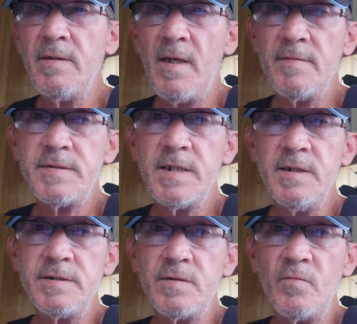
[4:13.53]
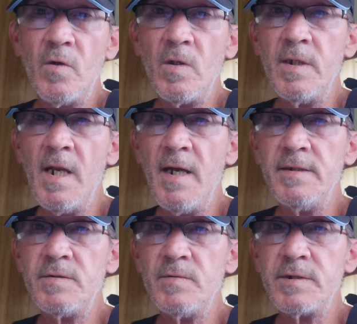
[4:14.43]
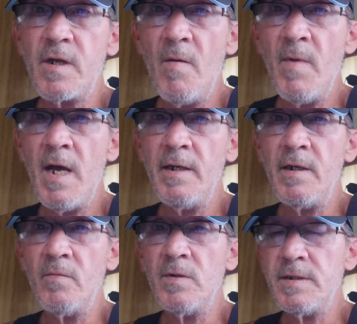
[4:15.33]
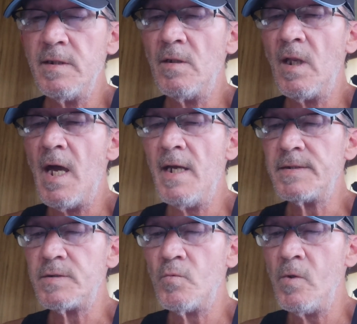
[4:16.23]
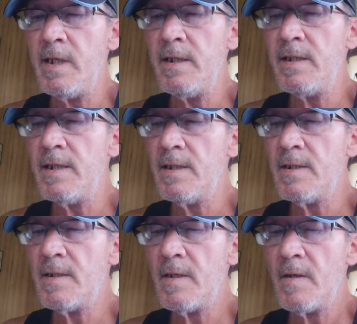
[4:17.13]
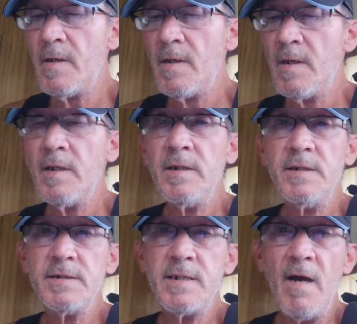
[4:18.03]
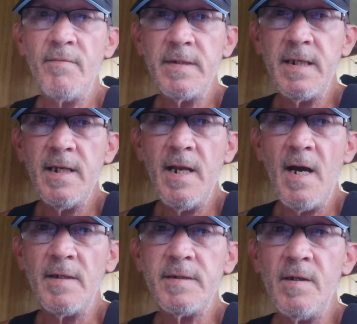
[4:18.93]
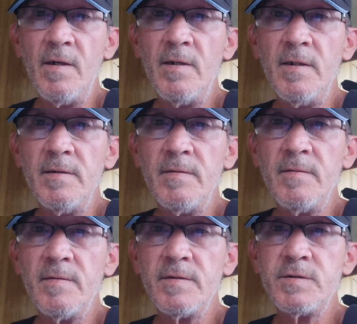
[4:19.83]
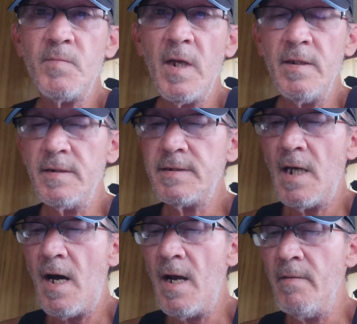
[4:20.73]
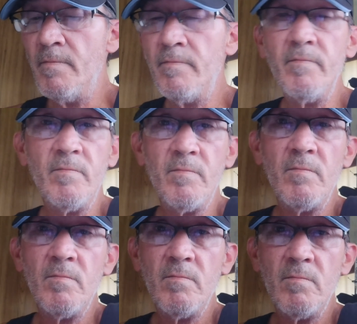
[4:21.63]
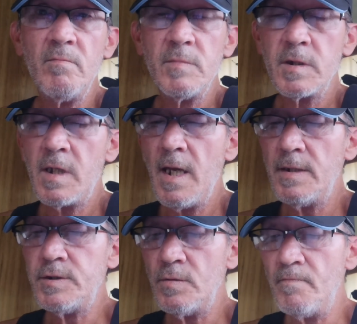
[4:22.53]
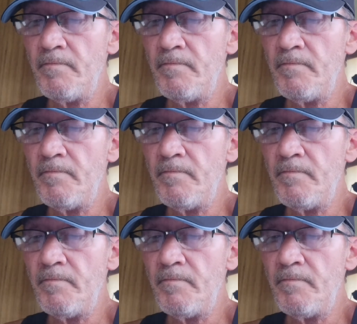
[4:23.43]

I've seen some really nice ones come out of here within the last week. You just have to get out there and spend the time to catch them.